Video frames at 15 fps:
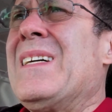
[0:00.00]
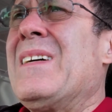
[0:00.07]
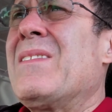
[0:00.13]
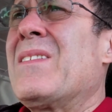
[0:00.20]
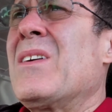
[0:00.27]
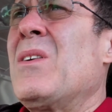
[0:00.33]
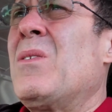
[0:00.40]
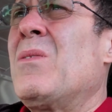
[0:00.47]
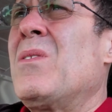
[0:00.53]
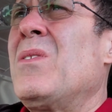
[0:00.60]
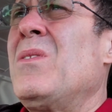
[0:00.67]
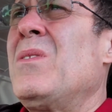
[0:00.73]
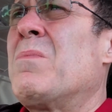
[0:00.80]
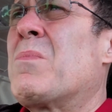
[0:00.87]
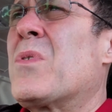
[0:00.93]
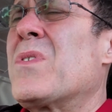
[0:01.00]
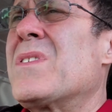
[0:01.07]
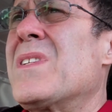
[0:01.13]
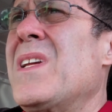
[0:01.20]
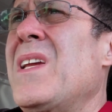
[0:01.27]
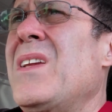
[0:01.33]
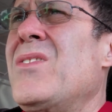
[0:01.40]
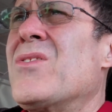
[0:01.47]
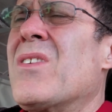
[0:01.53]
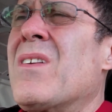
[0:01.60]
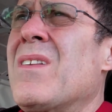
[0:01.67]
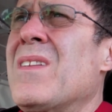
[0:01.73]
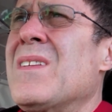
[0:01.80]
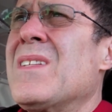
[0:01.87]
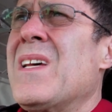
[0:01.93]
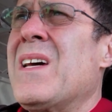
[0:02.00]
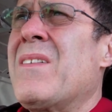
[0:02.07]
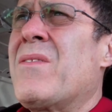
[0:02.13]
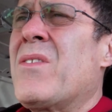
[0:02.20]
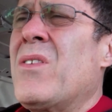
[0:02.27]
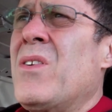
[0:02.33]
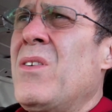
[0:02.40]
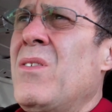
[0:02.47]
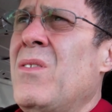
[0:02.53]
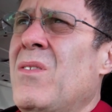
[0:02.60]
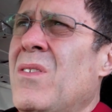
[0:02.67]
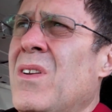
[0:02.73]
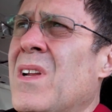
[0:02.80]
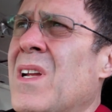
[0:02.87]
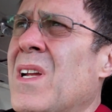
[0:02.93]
have to go do a procedure this afternoon.